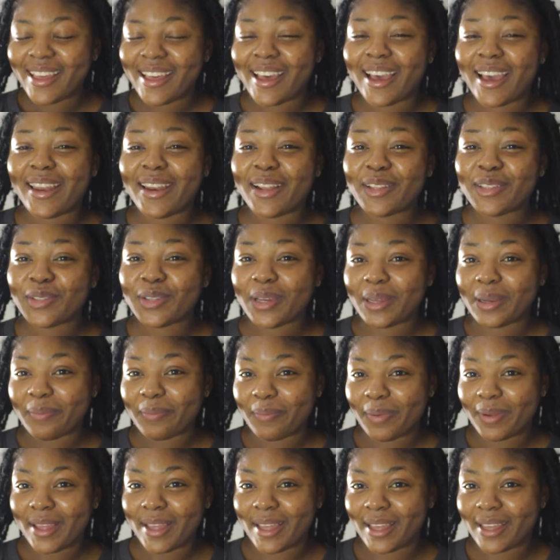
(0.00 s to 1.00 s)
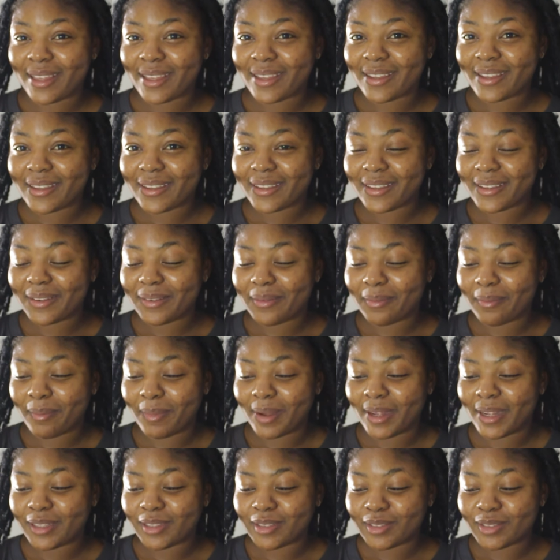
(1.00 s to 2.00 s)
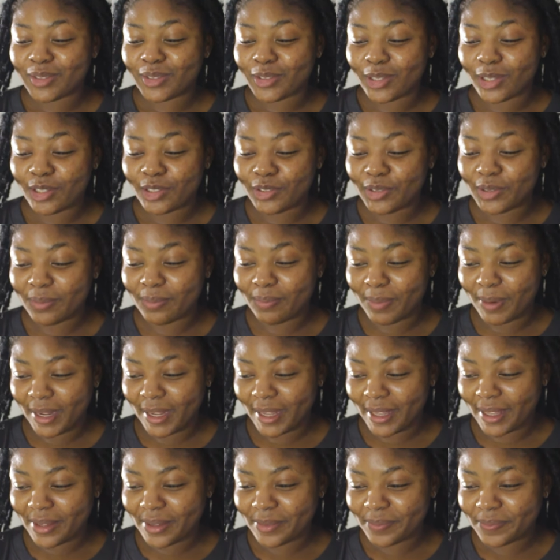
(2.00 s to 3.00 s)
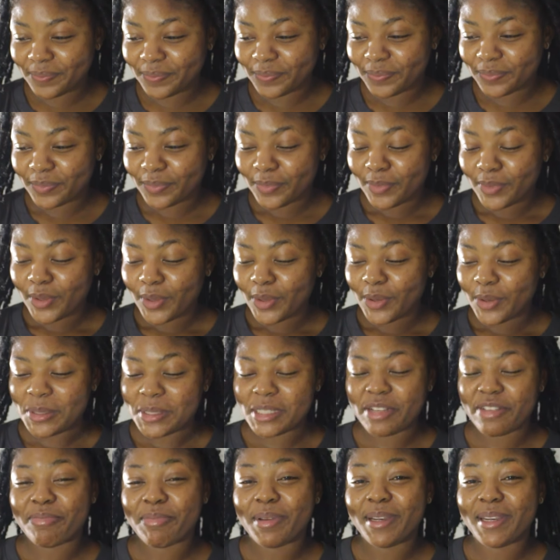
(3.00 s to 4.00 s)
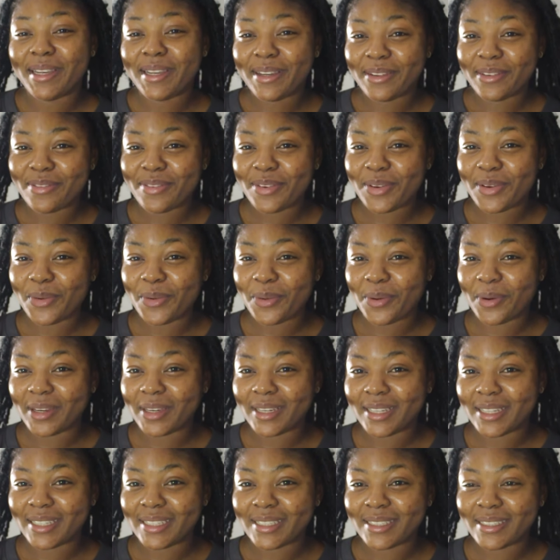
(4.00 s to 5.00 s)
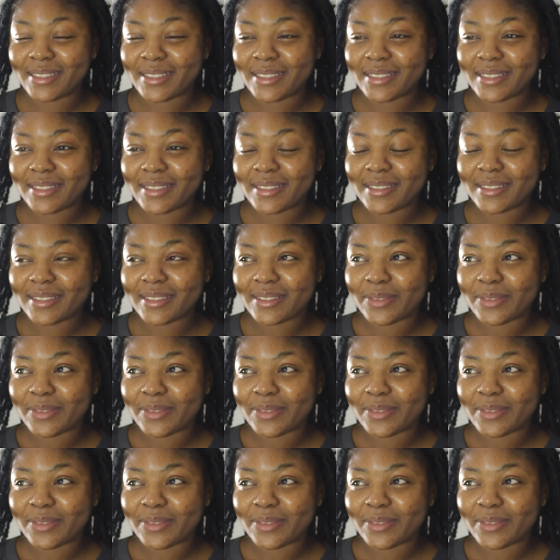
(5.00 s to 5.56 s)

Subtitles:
I need to unpack my toiletry bag because I've been living on it.